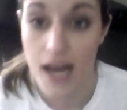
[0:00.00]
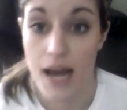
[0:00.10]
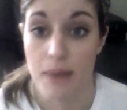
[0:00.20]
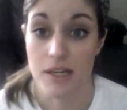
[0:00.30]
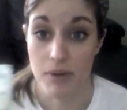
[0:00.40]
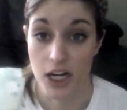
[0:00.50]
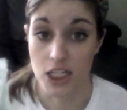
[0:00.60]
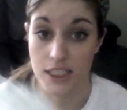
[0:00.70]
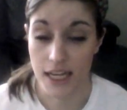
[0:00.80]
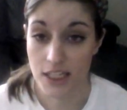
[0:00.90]
I'm
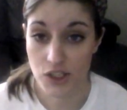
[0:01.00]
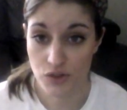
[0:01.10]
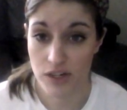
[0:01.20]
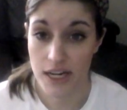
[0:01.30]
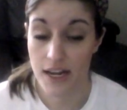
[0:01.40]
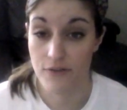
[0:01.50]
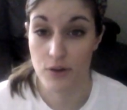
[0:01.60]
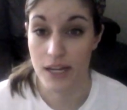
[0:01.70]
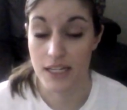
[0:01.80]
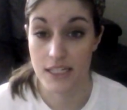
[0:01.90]
comparing size 3. If you
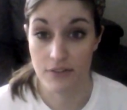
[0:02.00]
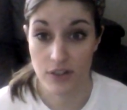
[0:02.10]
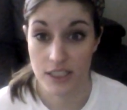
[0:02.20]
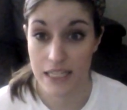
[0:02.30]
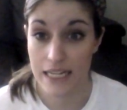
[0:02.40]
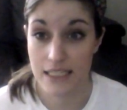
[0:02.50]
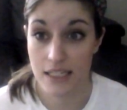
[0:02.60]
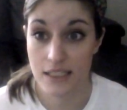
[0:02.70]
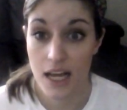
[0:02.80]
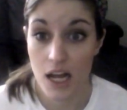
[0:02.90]
get different
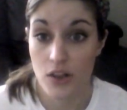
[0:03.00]
sizes,